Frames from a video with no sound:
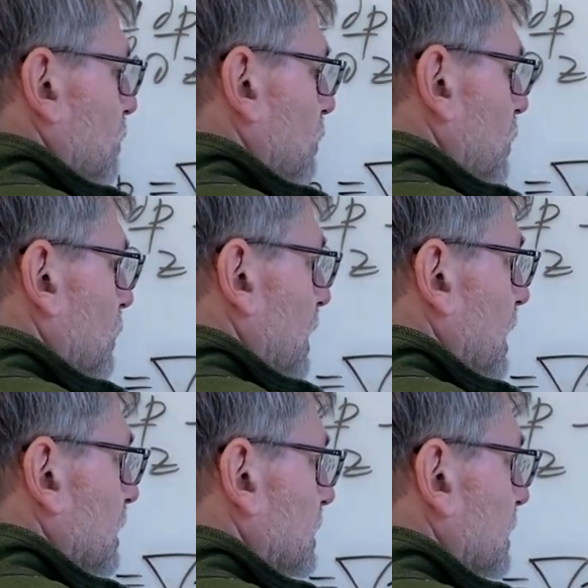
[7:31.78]
rho
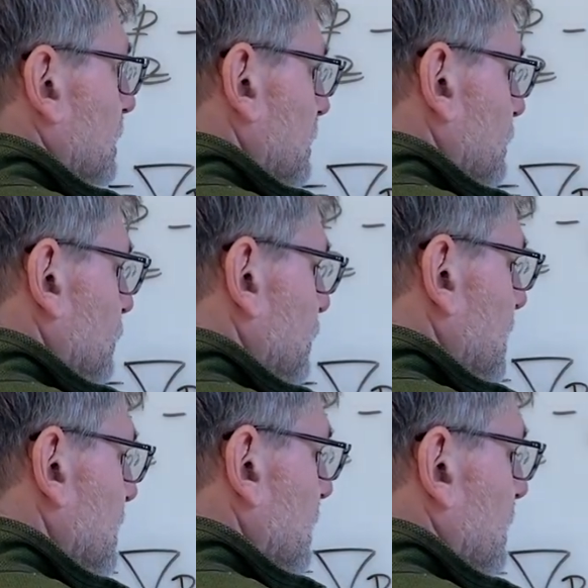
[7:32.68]
naught
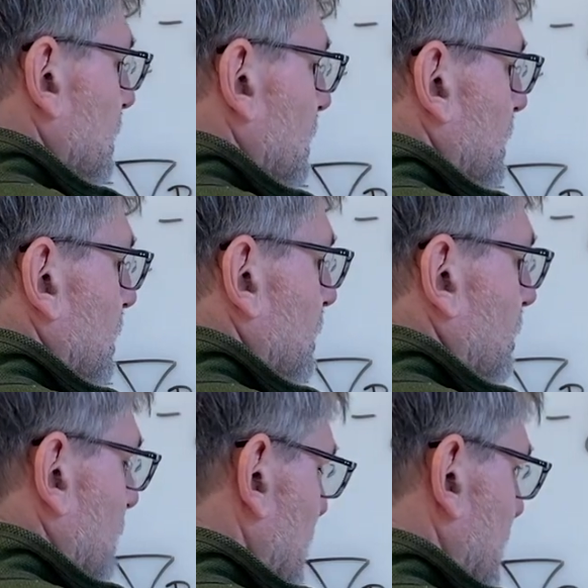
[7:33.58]
G
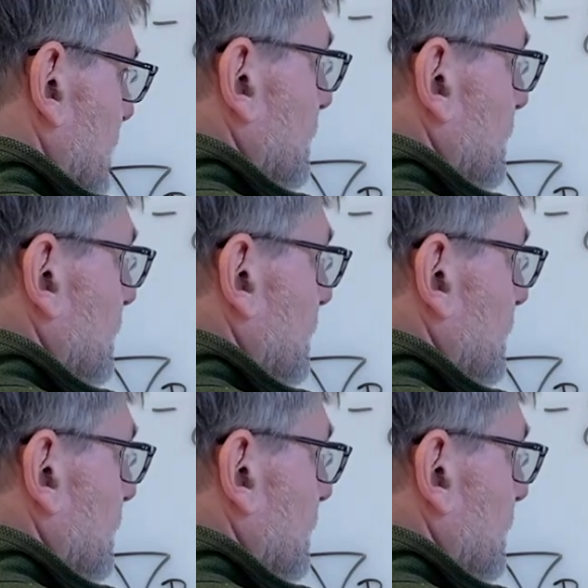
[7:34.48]
grad